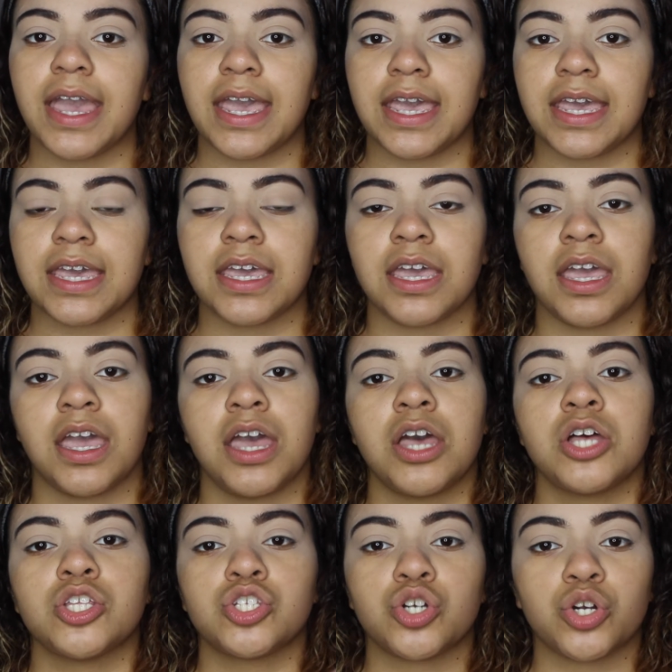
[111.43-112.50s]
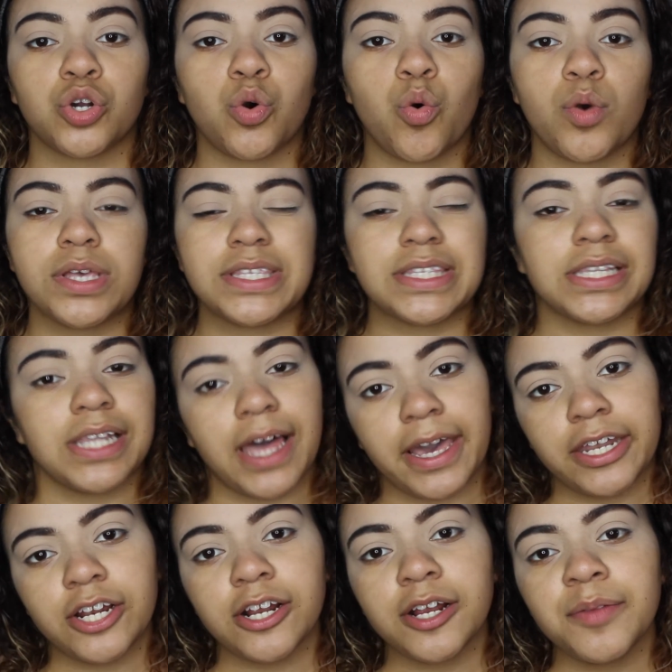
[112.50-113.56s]
a turquoise
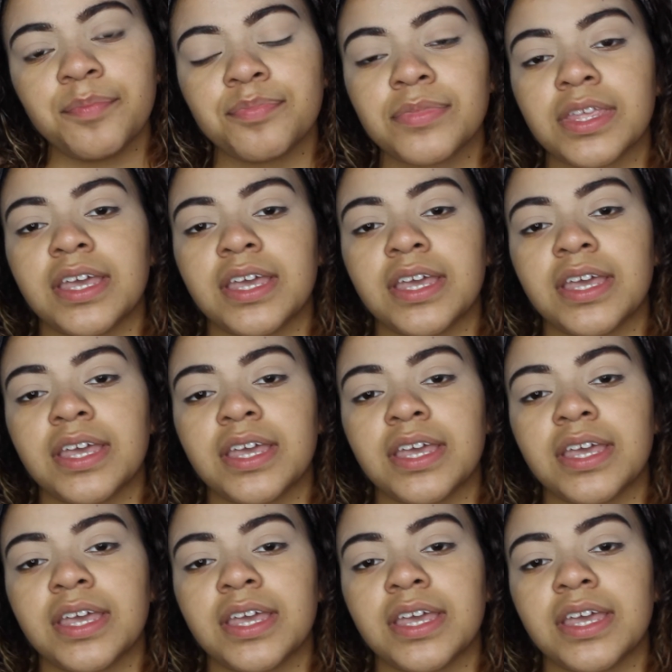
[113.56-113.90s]
liner.